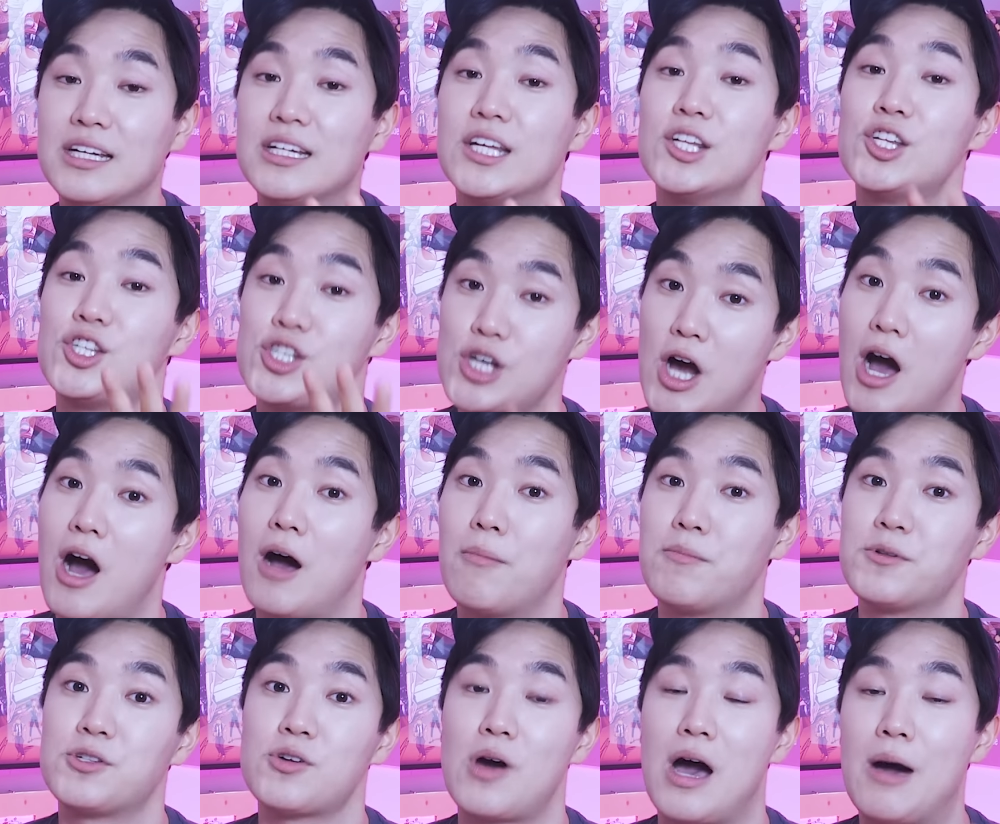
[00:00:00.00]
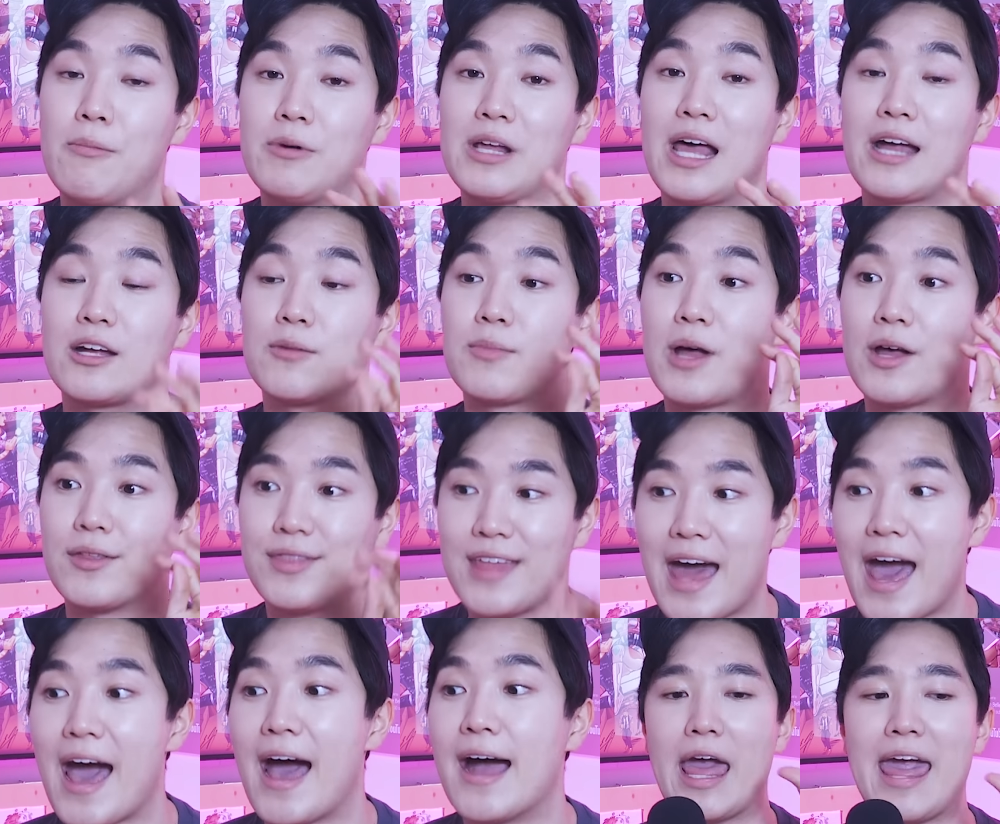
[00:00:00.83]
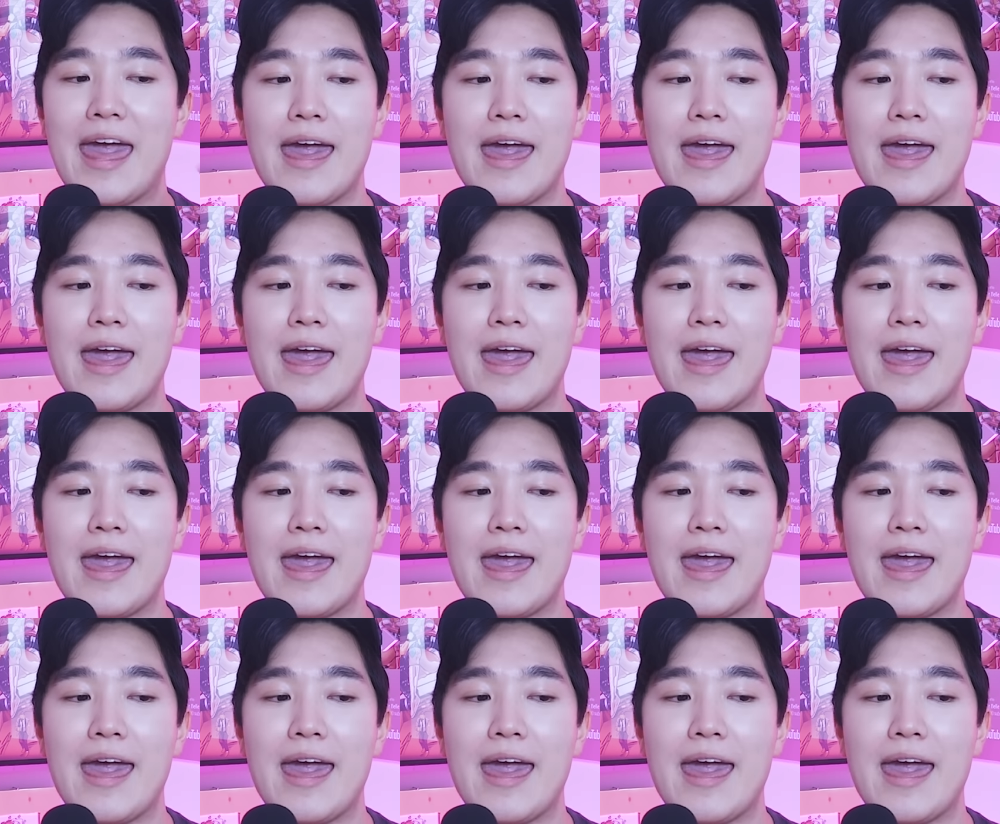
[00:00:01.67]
did its job. So I'm glad about that.